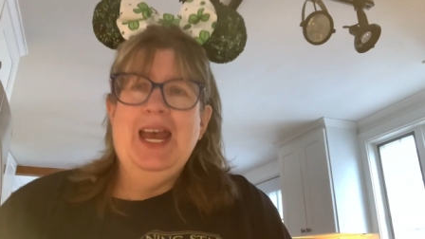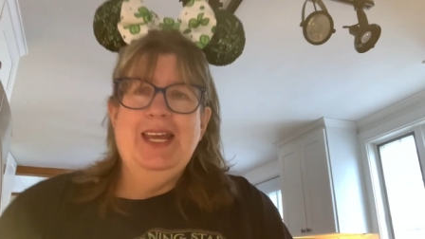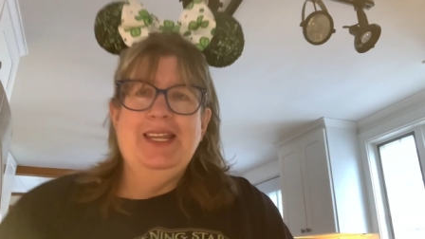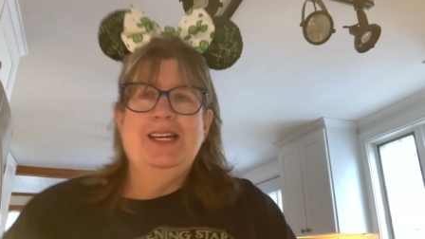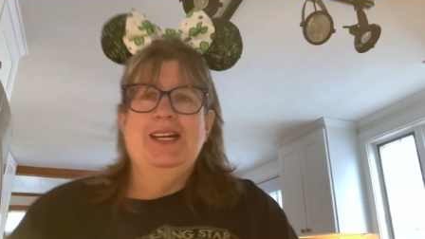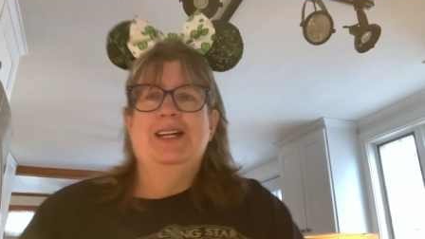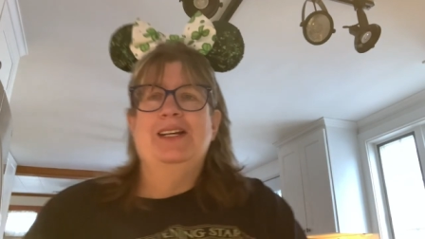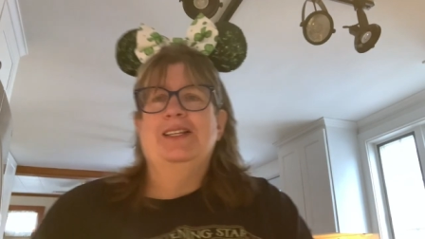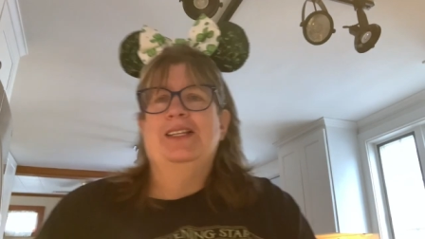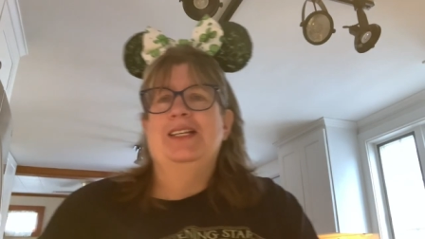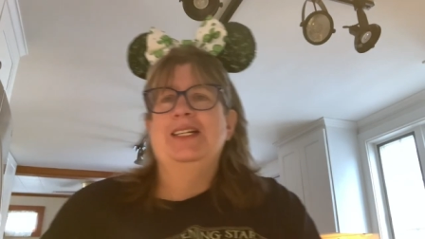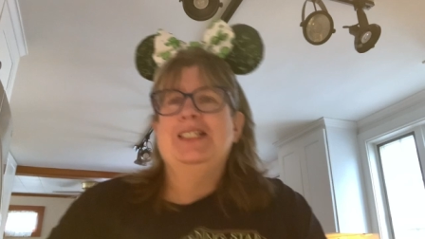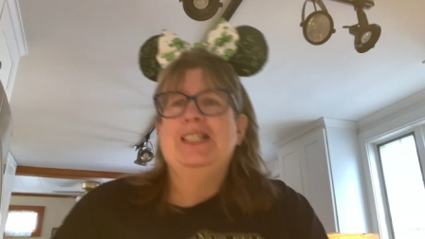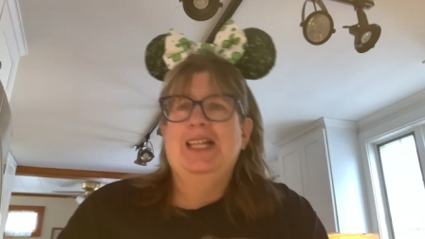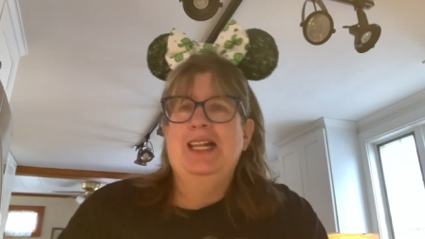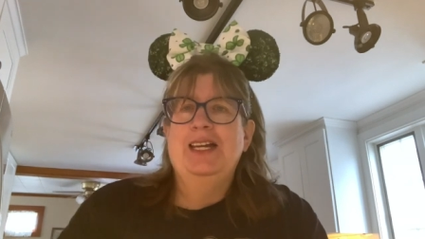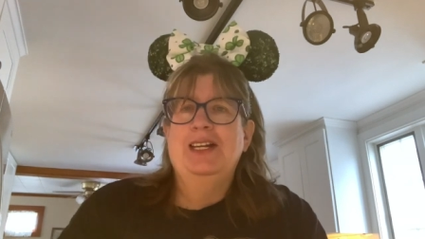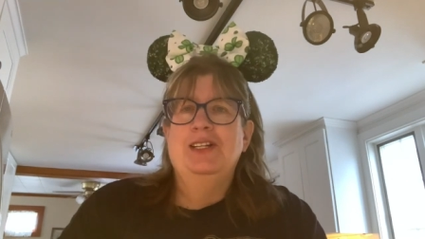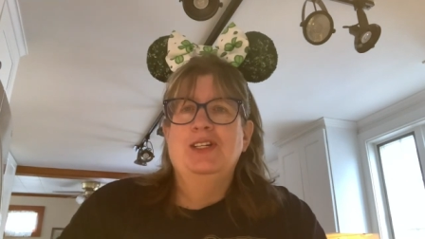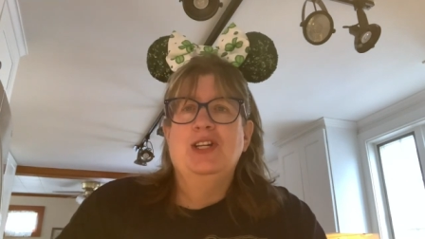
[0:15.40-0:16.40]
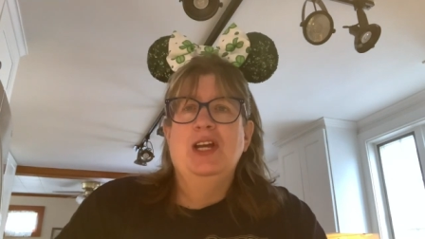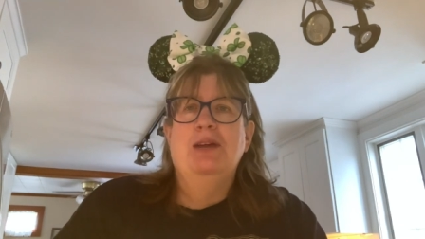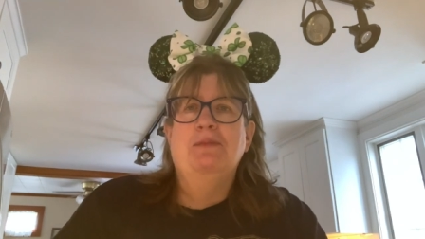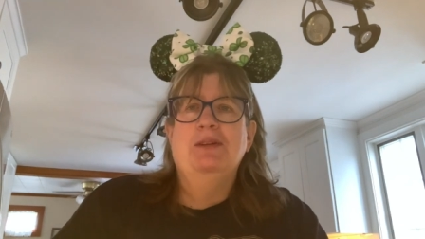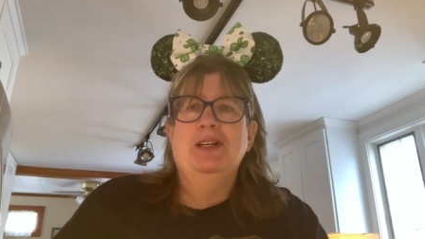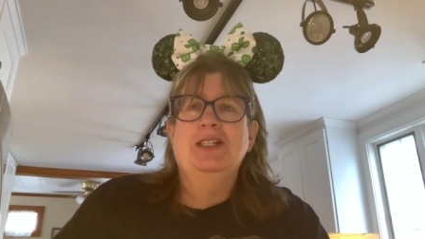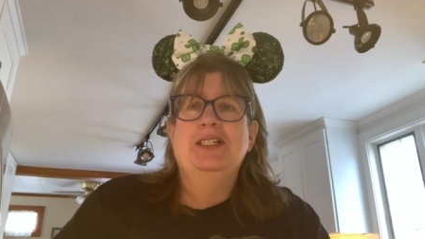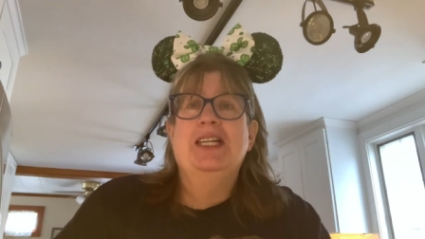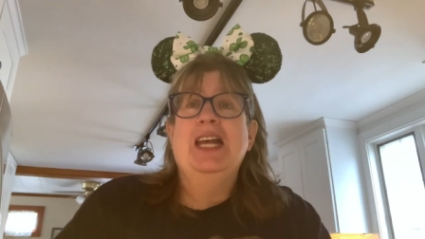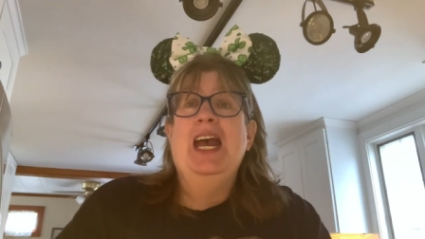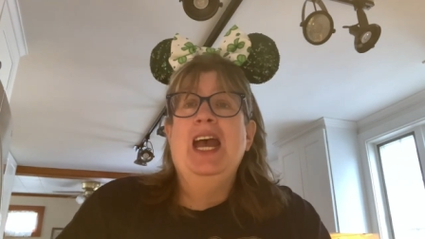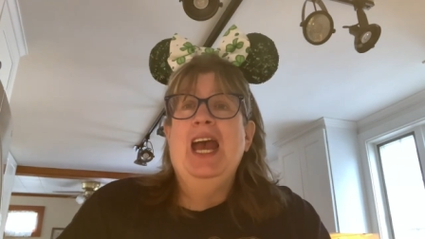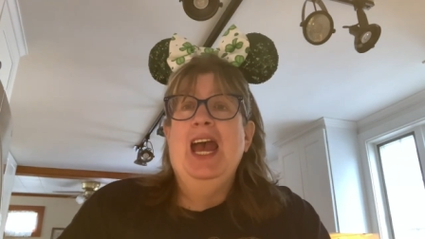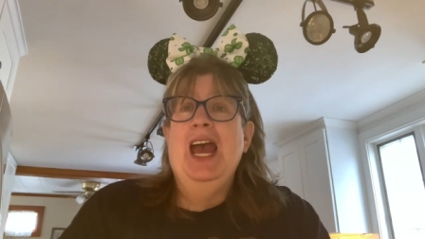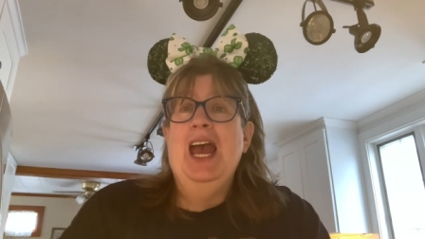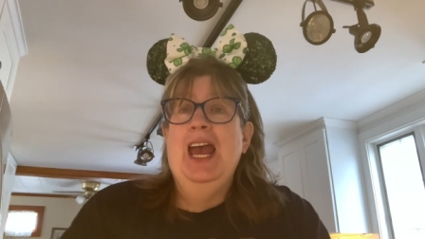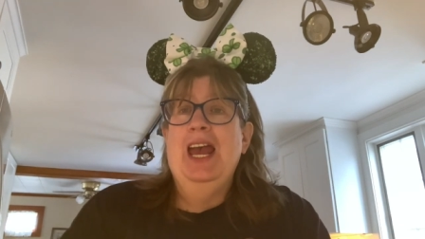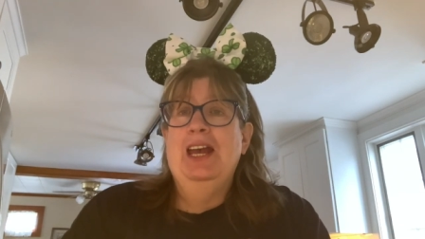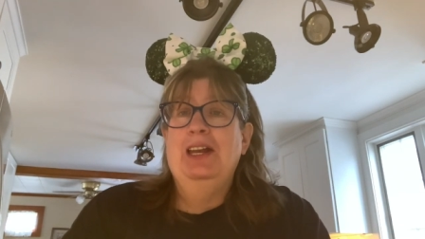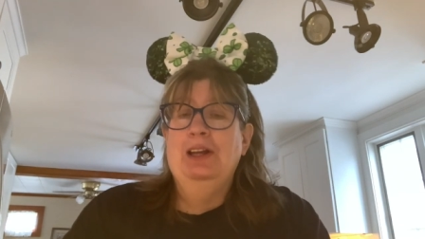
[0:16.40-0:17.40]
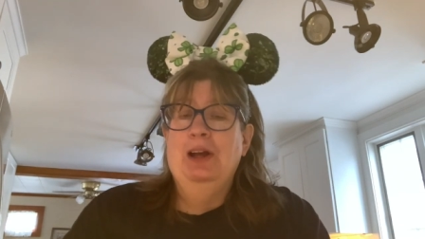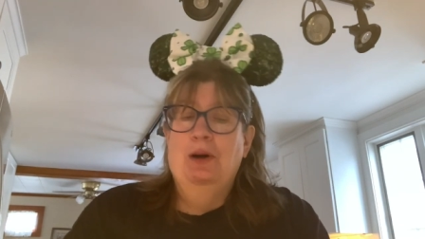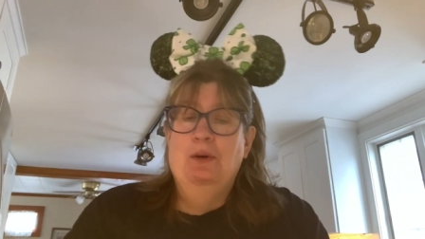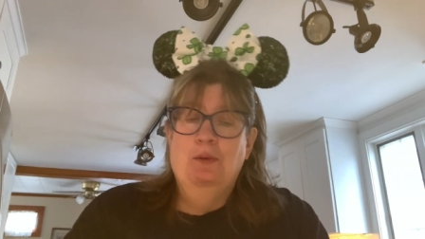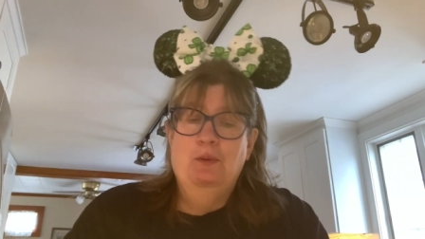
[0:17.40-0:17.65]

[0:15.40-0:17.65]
there, this is Lady Jamers, and